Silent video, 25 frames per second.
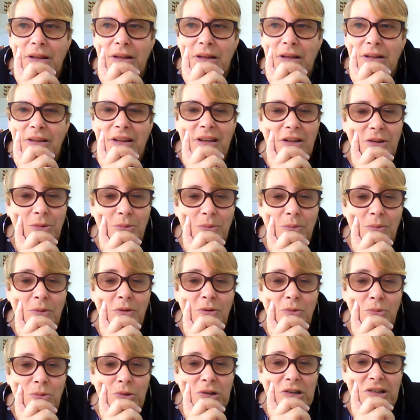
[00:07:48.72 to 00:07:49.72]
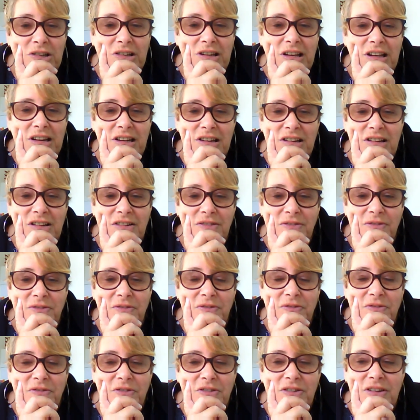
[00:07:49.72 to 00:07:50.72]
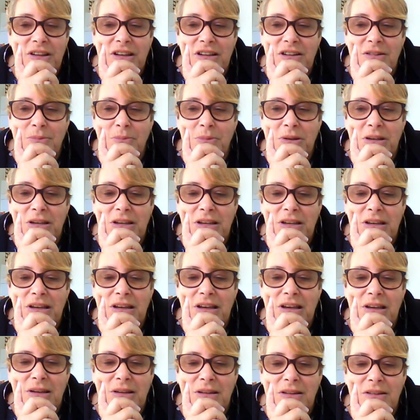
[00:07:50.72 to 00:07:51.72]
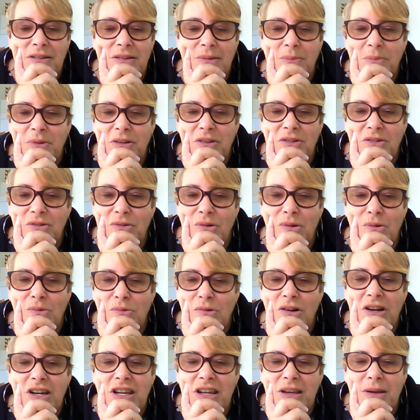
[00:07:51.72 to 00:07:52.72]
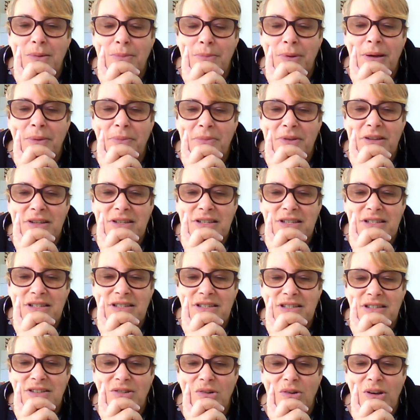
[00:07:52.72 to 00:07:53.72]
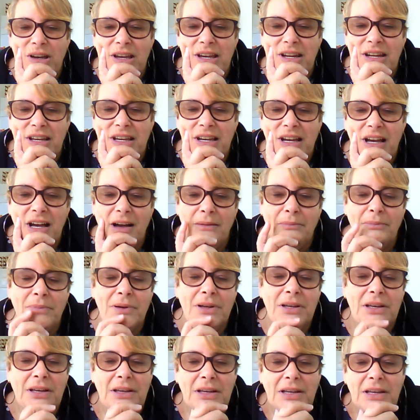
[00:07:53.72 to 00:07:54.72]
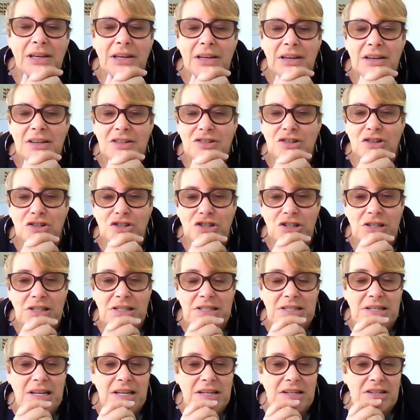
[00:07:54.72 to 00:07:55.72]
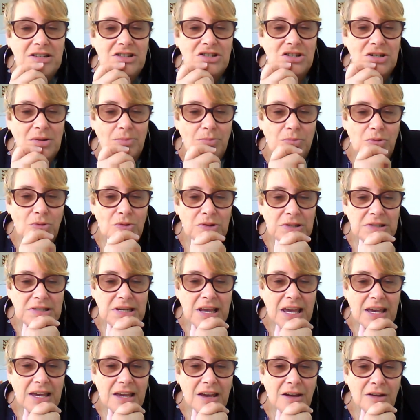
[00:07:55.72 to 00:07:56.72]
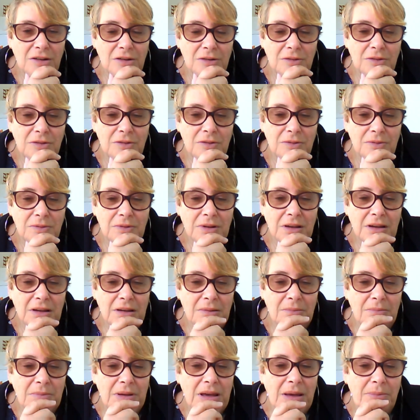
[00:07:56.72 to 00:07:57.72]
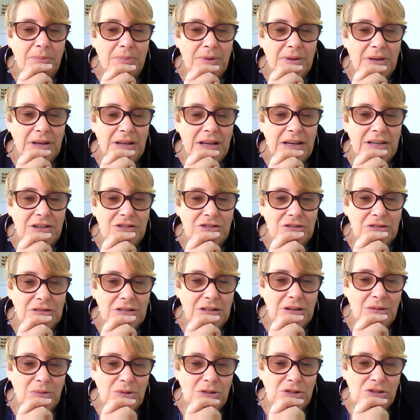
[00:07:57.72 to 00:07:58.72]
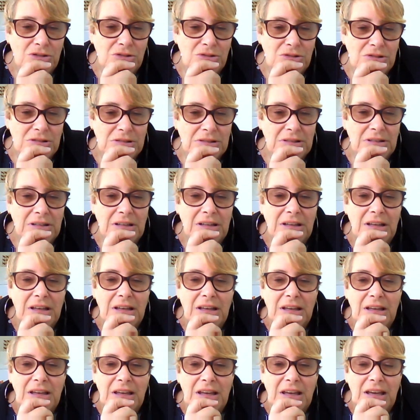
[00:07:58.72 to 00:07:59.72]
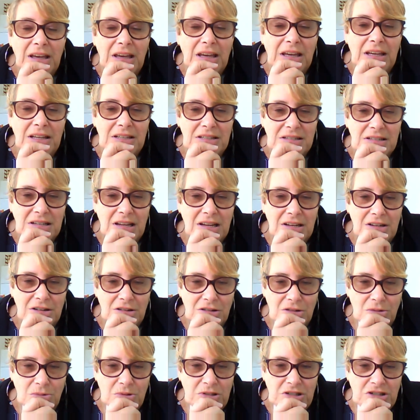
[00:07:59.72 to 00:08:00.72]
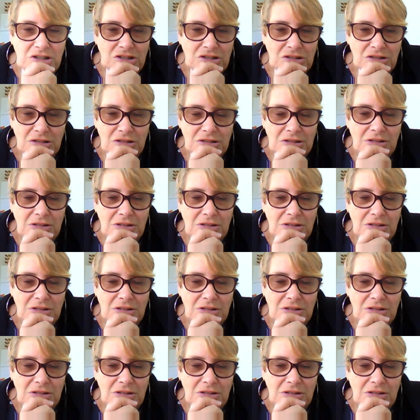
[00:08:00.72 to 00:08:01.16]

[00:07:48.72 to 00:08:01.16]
that's when my daughter started to say to me, hey, something's not right here, Mum, this is not adding up. So she started to jump on this Hangouts application that I was using and started to question this